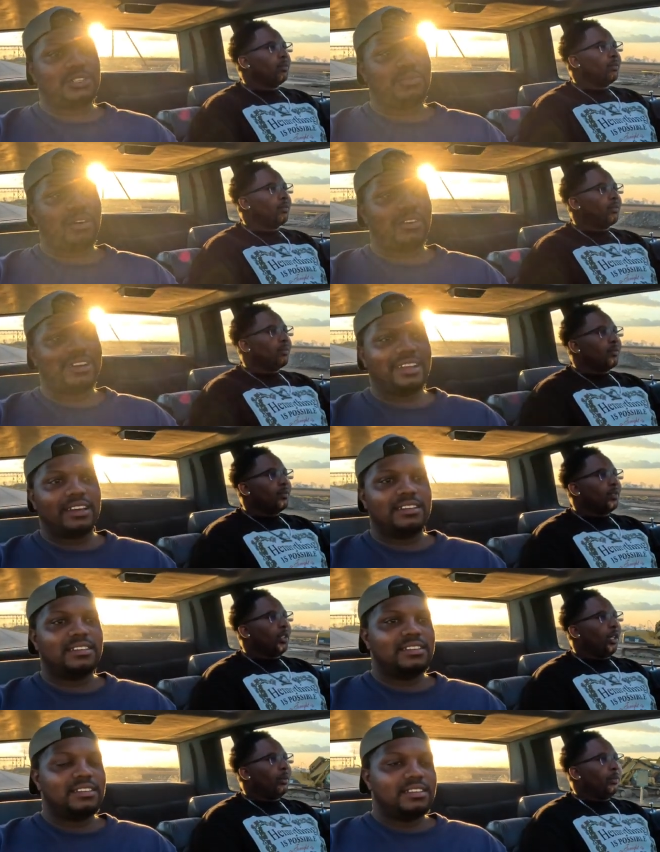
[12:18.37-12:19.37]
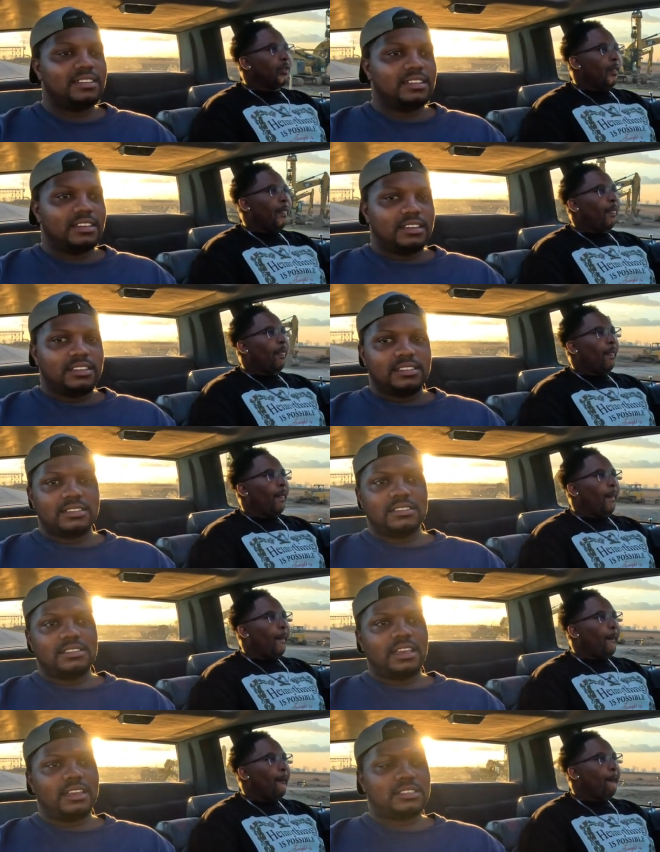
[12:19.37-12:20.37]
Speaker 1: you wanted, huh? Yeah.
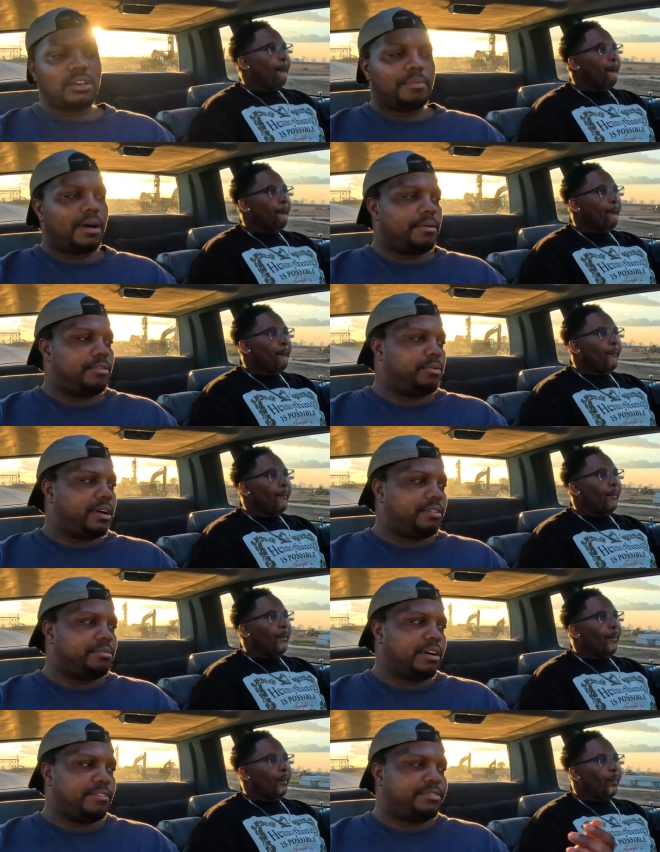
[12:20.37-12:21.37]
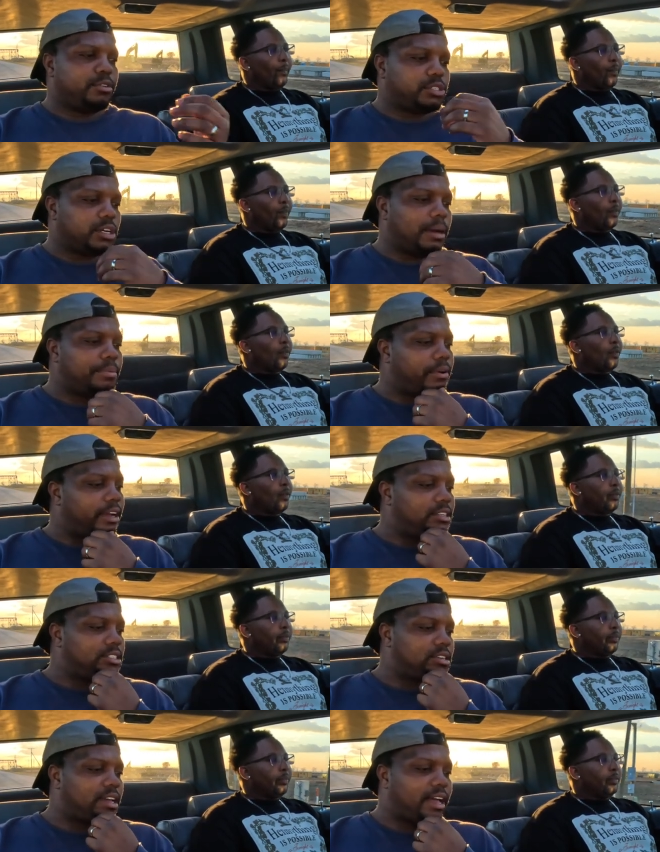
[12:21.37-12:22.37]
Yeah, so my, what, what future
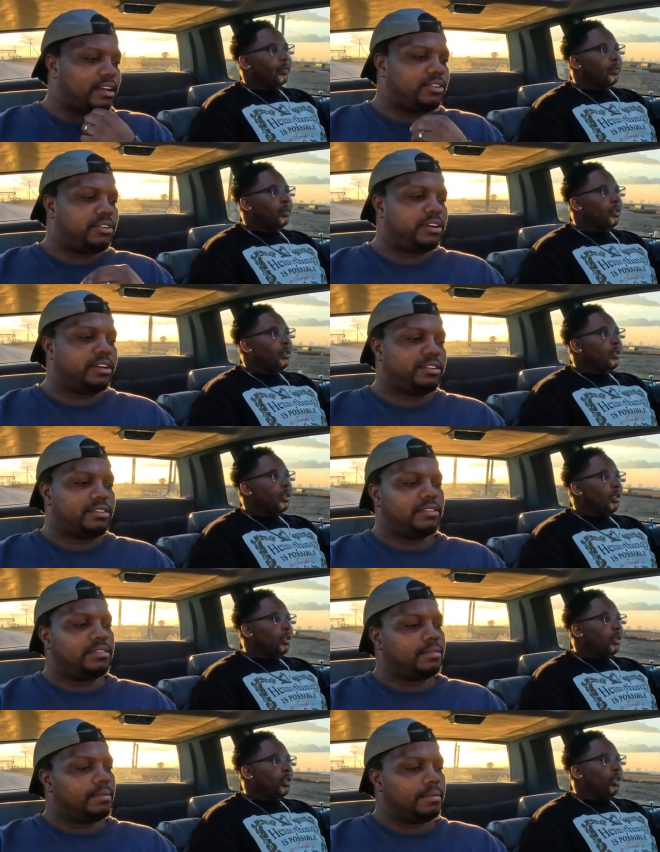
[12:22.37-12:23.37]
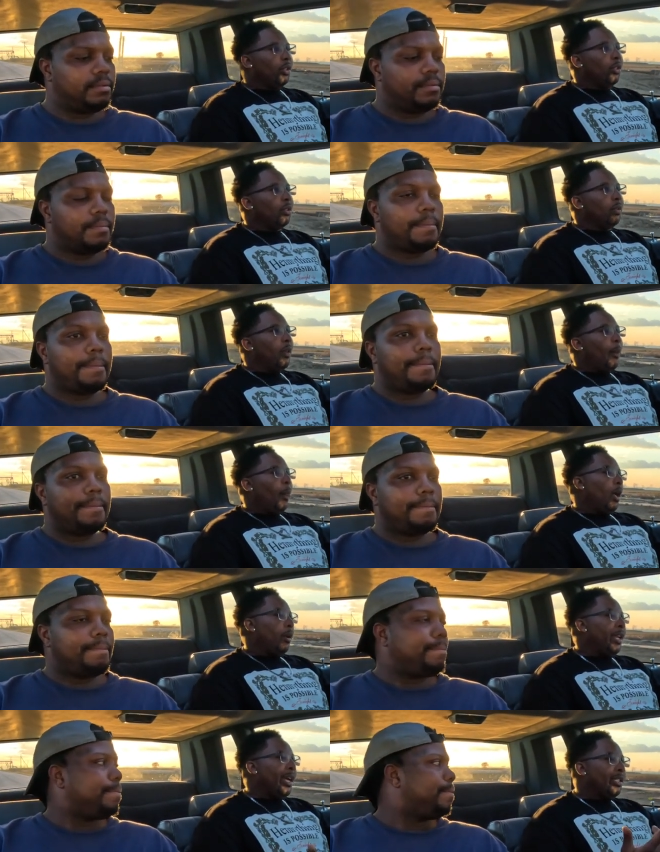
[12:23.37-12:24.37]
upgrades you got going on? So
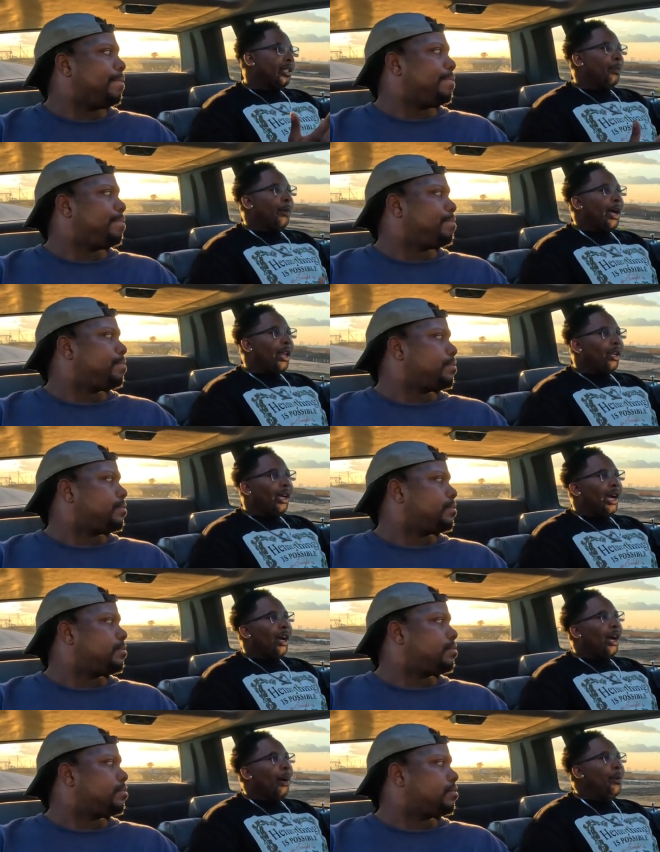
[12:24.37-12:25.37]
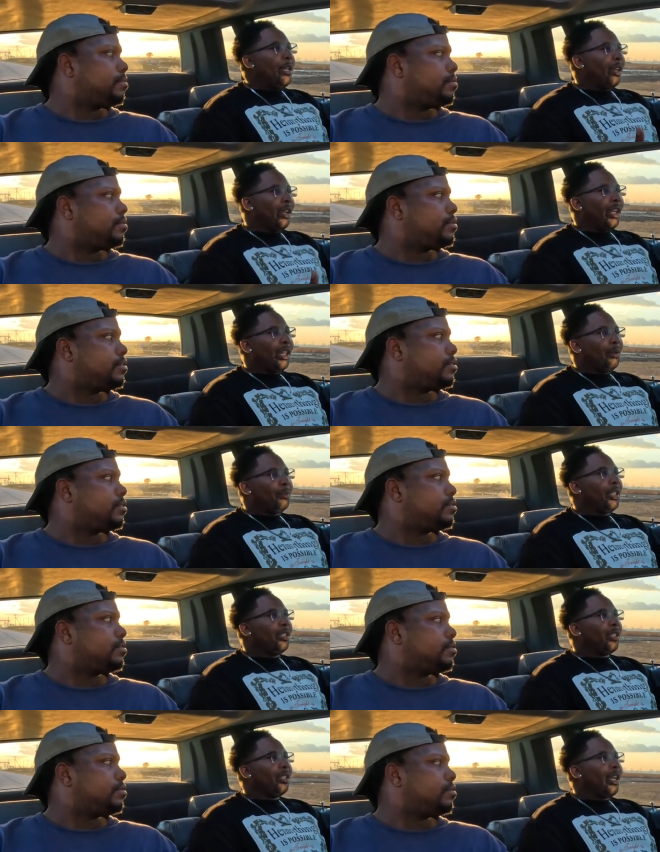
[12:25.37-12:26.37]
Speaker 2: next I'm probably, I, have been looking at the
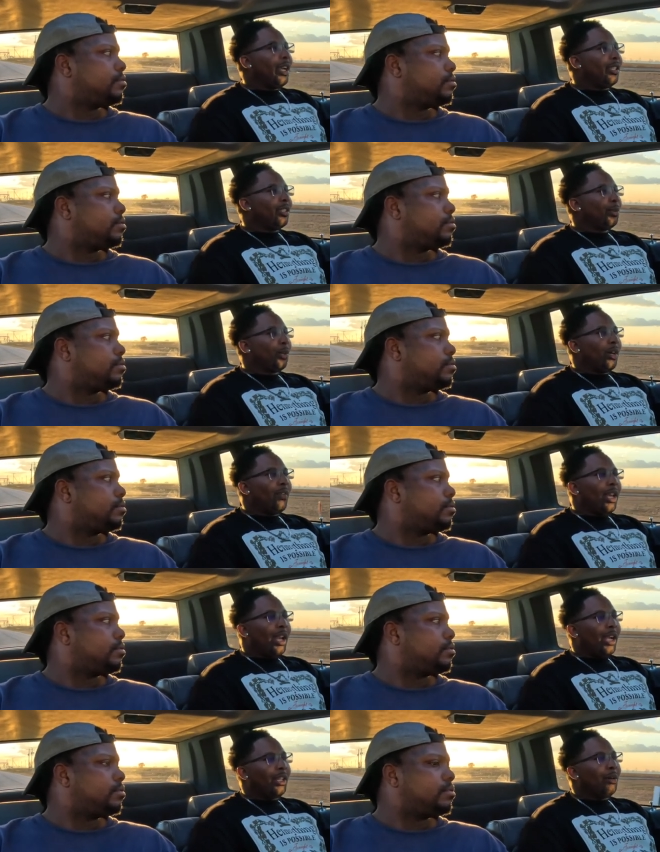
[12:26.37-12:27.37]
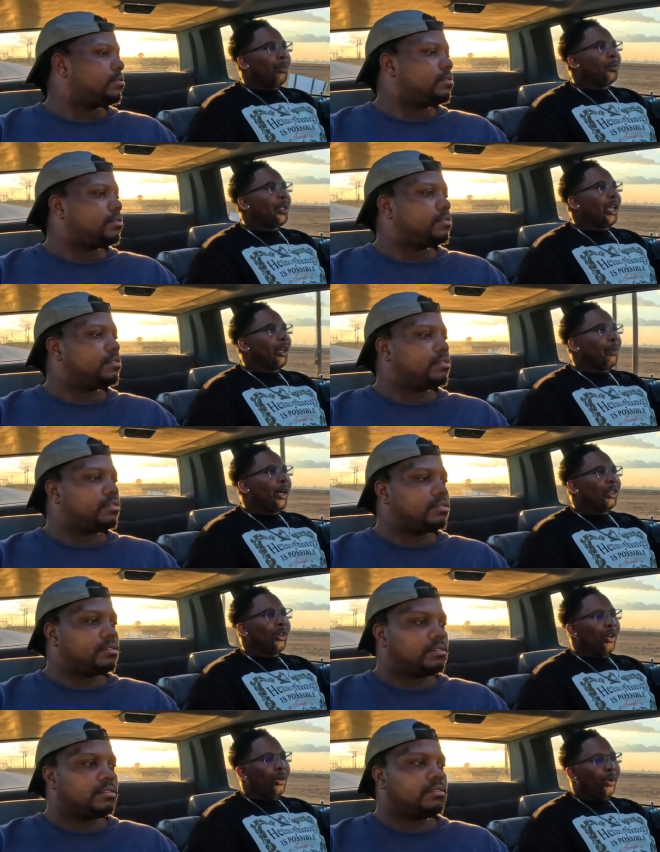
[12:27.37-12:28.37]
digital dashes, if I like them, I'm thinking
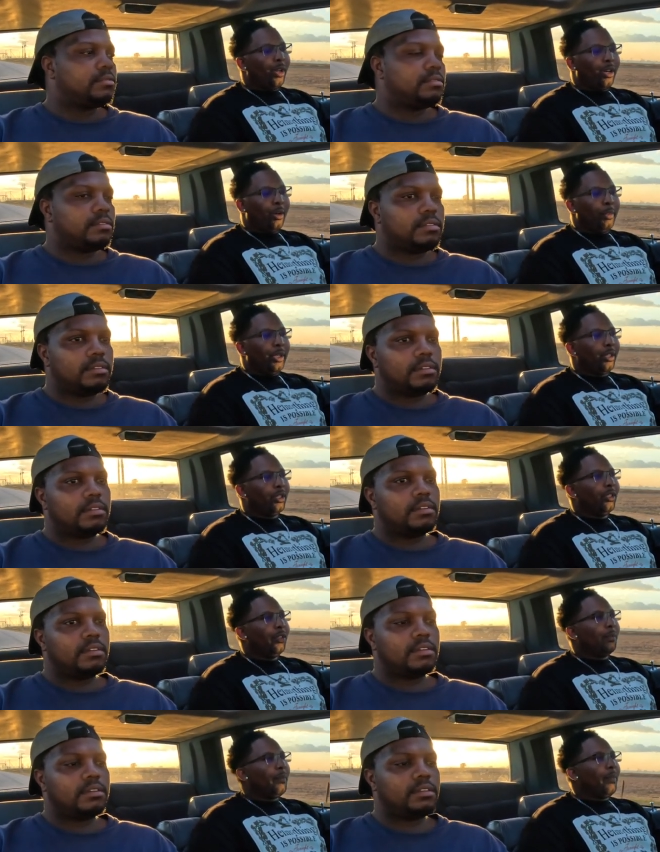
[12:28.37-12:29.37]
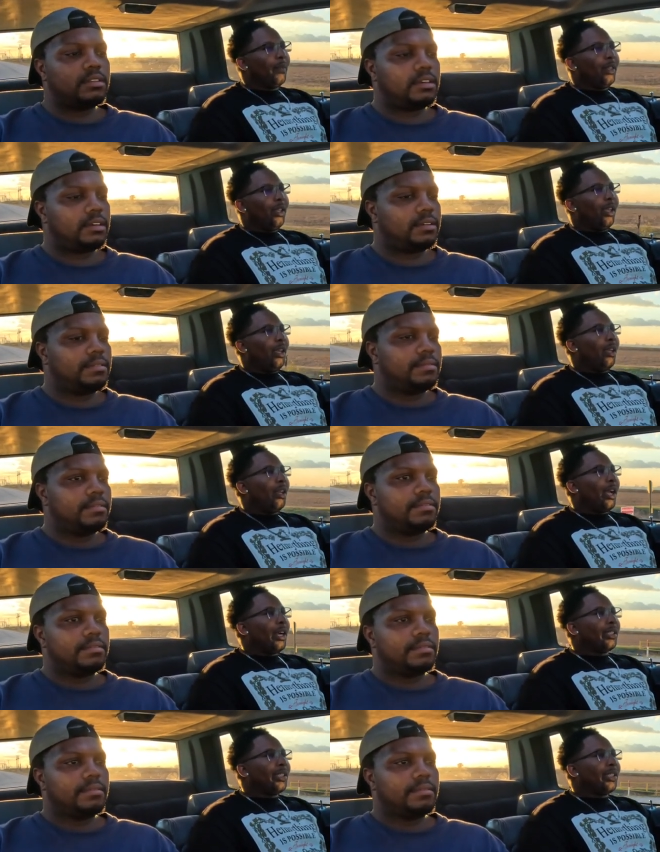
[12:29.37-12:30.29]
about doing one of them to help. Yeah. And like